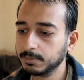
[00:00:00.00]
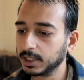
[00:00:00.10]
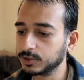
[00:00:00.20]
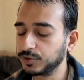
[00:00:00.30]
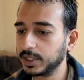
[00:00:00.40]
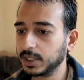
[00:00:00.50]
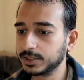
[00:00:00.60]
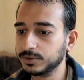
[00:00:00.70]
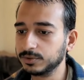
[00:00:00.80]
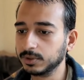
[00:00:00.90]
But I'll try
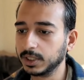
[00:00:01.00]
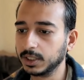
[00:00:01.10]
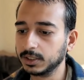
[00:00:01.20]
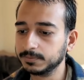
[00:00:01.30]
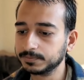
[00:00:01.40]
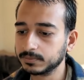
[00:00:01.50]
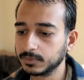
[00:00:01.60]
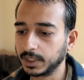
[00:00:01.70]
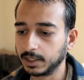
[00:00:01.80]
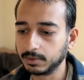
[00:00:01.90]
not to uh,
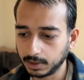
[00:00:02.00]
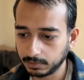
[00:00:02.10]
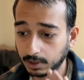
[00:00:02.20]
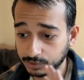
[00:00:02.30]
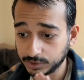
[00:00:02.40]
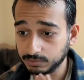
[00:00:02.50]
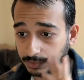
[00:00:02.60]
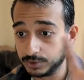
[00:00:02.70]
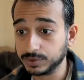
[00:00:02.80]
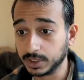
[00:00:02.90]
like I, will just
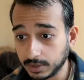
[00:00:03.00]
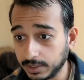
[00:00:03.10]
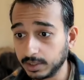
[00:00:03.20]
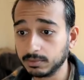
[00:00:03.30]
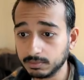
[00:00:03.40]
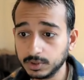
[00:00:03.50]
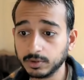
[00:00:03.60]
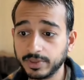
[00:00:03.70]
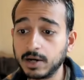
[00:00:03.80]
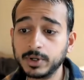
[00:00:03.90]
use it, and then you
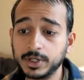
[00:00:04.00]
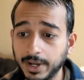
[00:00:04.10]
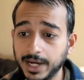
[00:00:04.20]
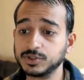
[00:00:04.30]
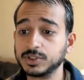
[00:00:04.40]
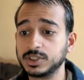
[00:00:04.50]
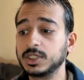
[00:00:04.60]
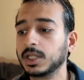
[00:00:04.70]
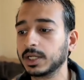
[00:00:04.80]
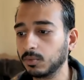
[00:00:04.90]
know that way you'll actually
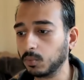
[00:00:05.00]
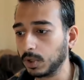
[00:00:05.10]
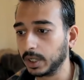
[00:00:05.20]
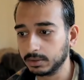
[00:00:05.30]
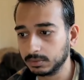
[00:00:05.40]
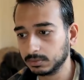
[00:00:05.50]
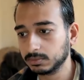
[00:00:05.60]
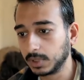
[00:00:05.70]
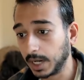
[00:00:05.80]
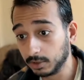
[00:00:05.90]
see like what
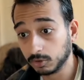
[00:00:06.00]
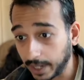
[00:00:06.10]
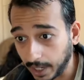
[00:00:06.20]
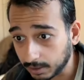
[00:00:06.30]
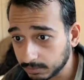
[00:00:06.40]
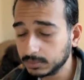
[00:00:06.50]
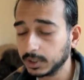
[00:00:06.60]
I look at.